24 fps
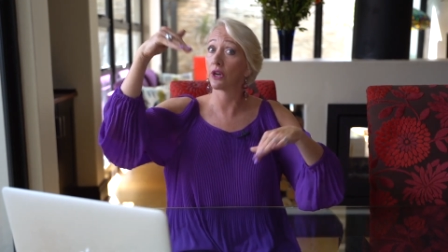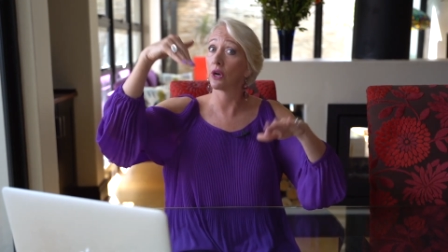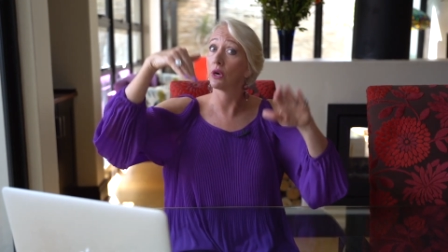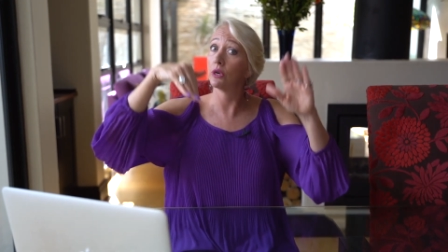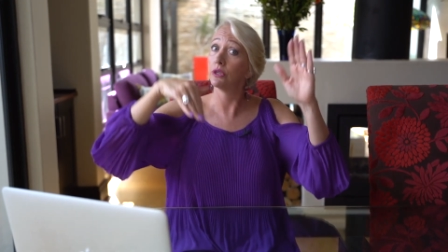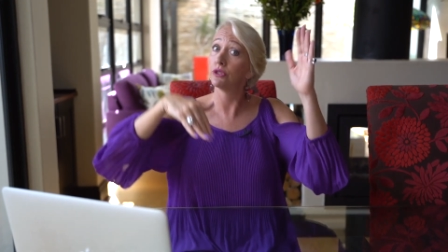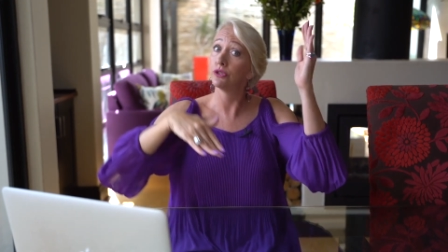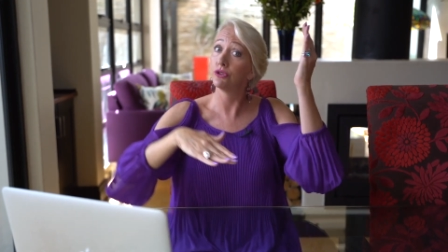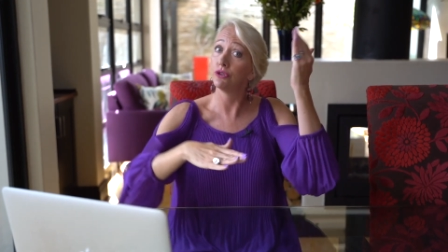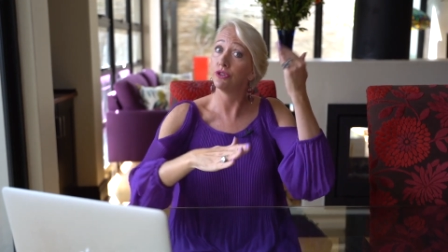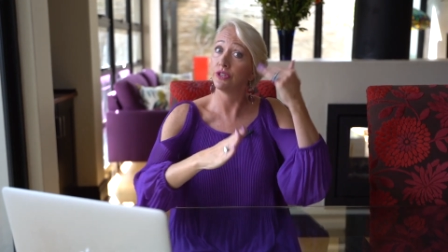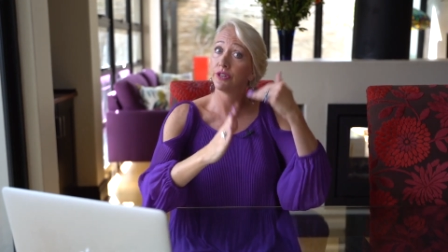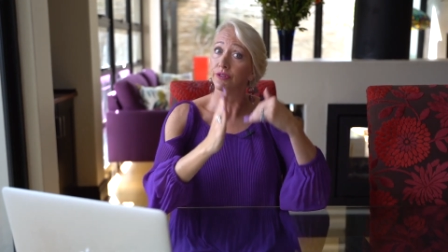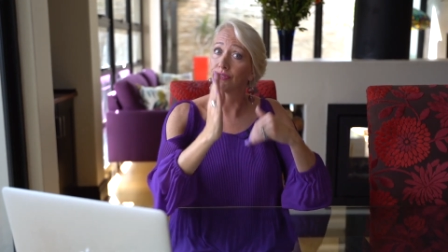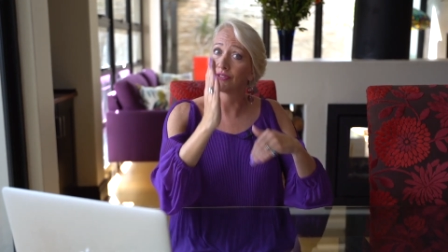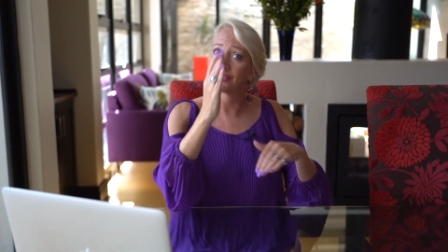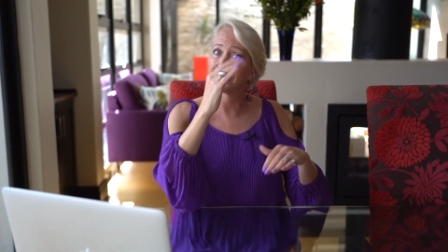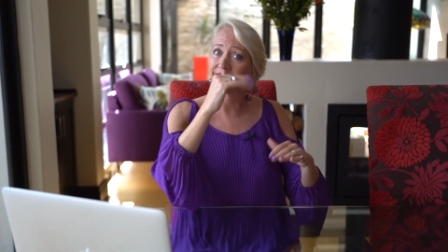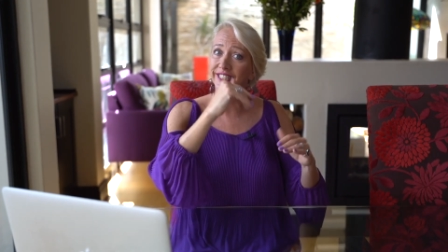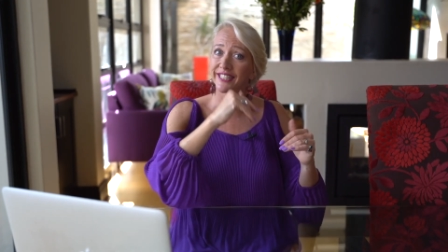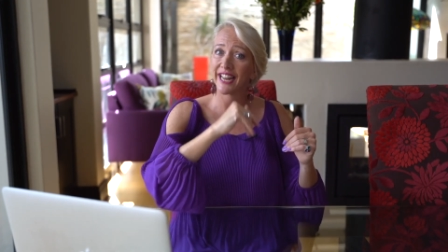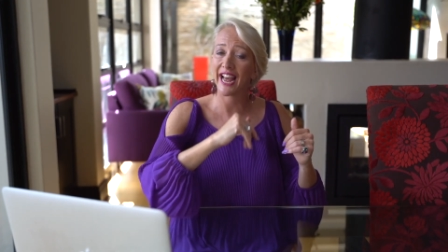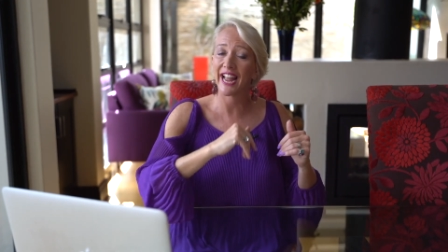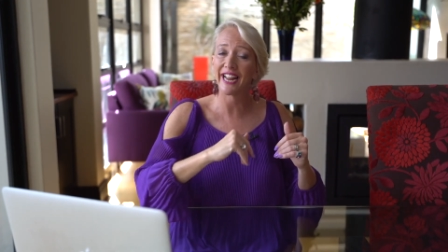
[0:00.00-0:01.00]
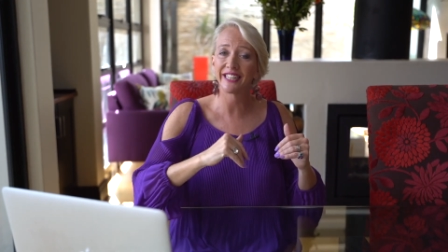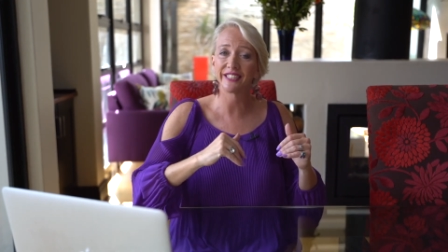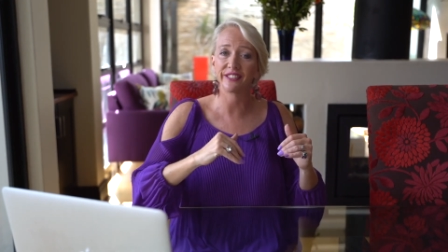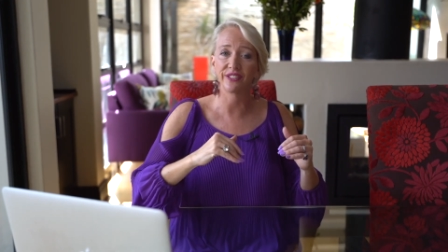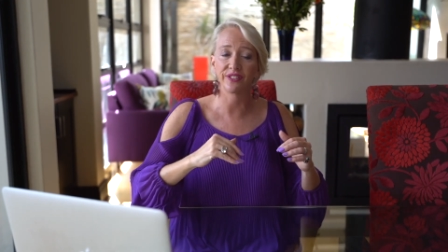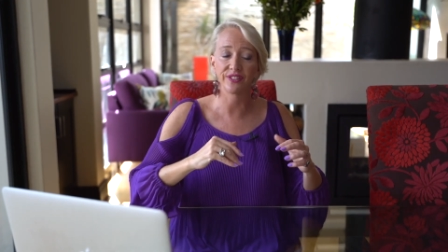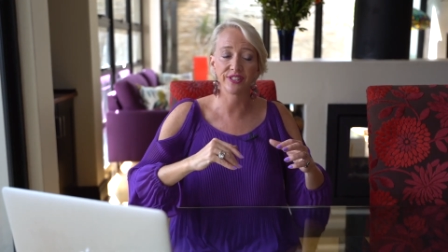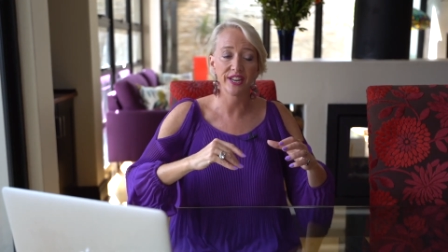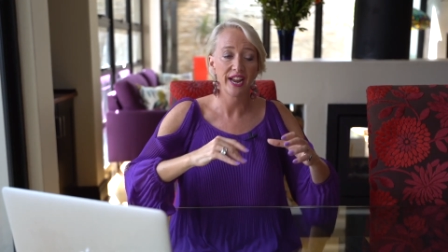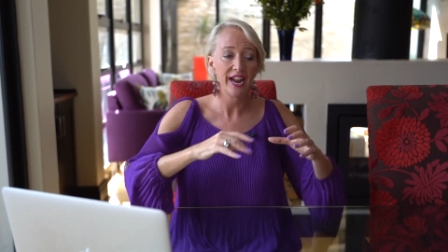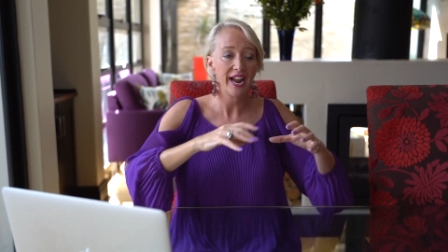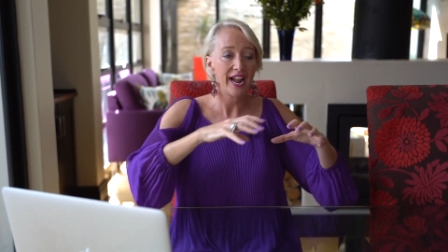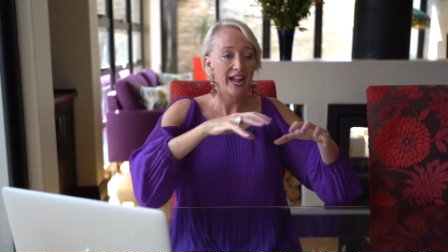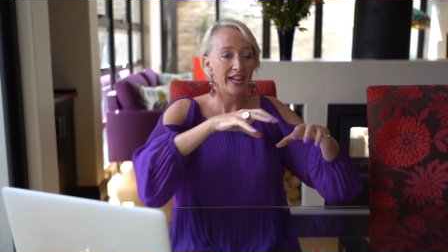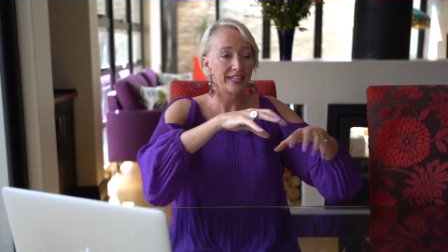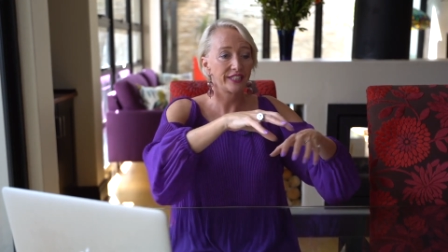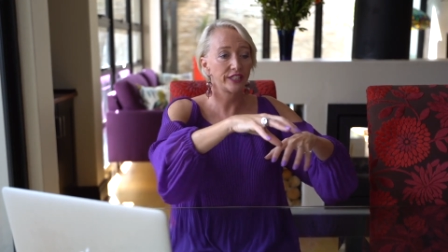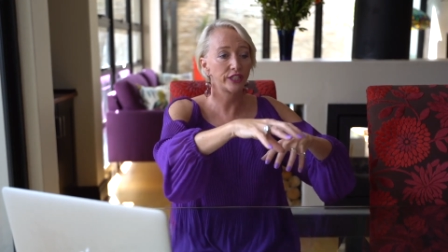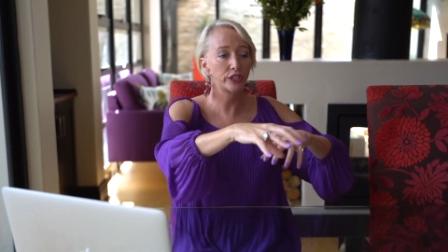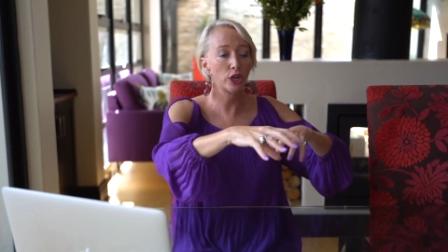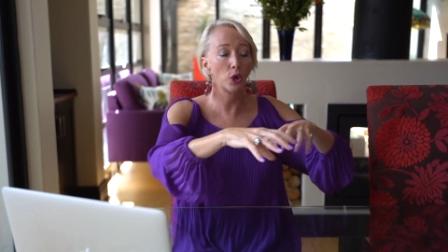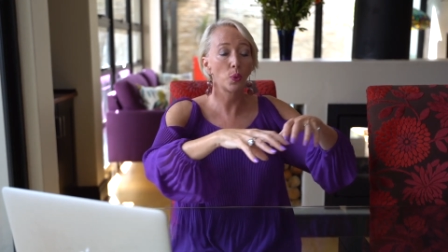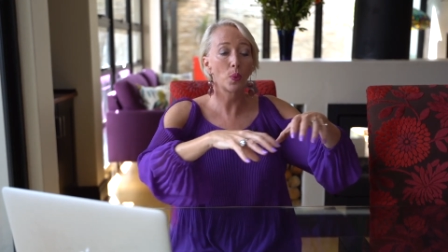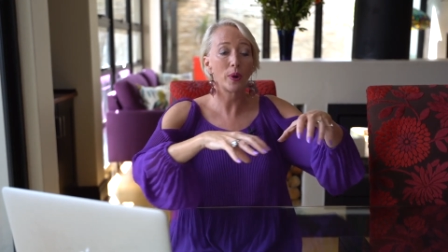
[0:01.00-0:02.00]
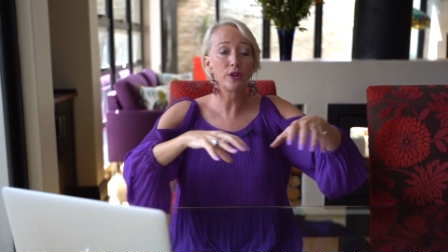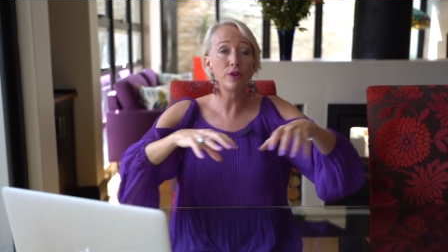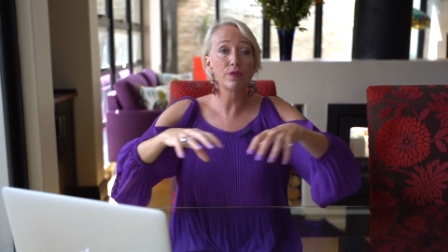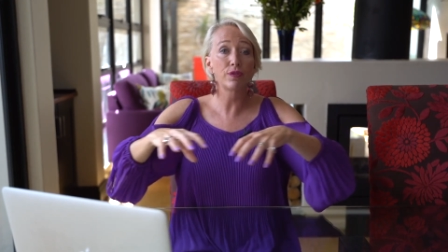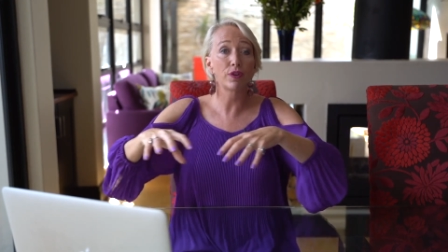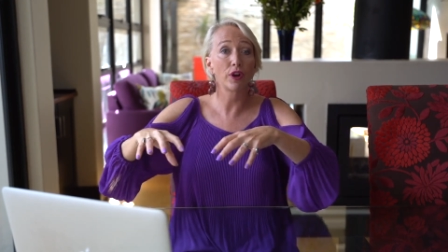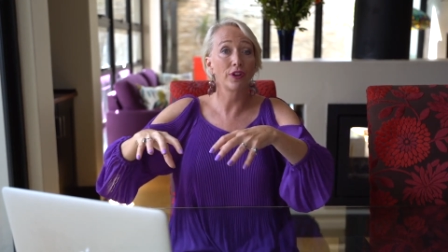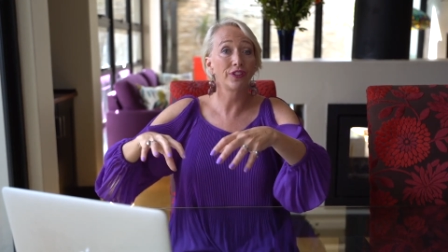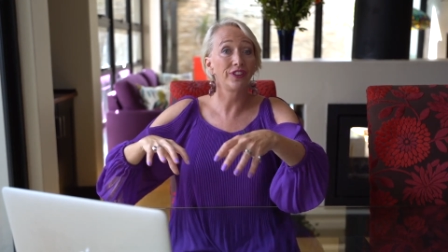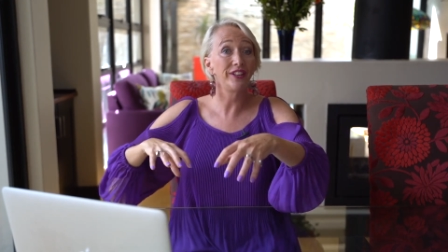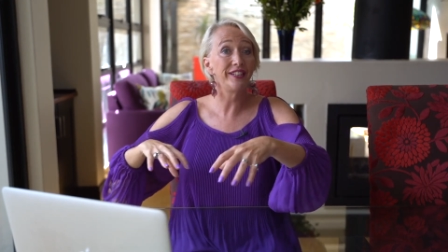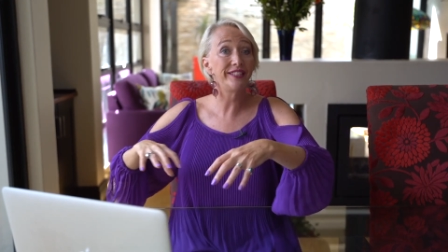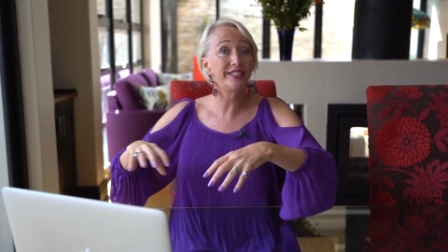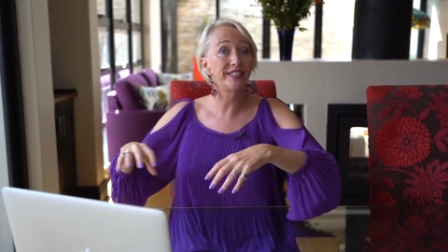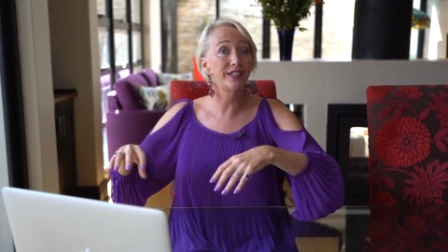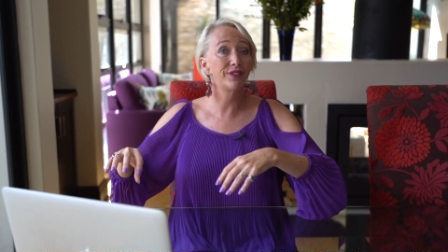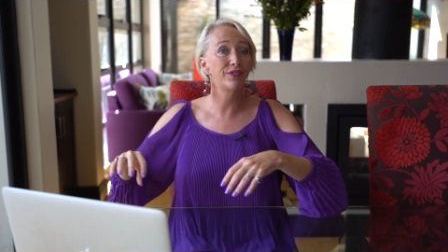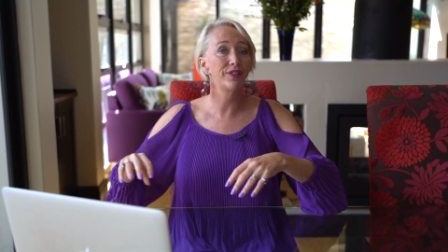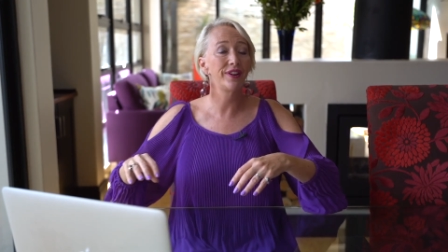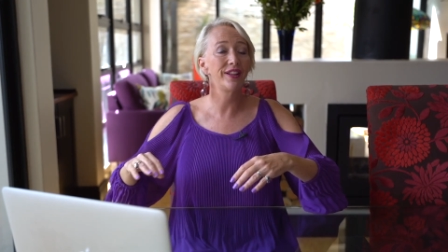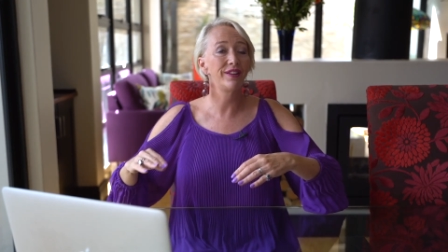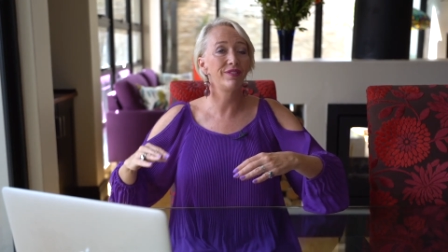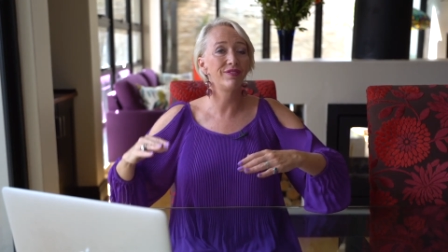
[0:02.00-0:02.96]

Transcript: goes through different cycles. And so when you've got these different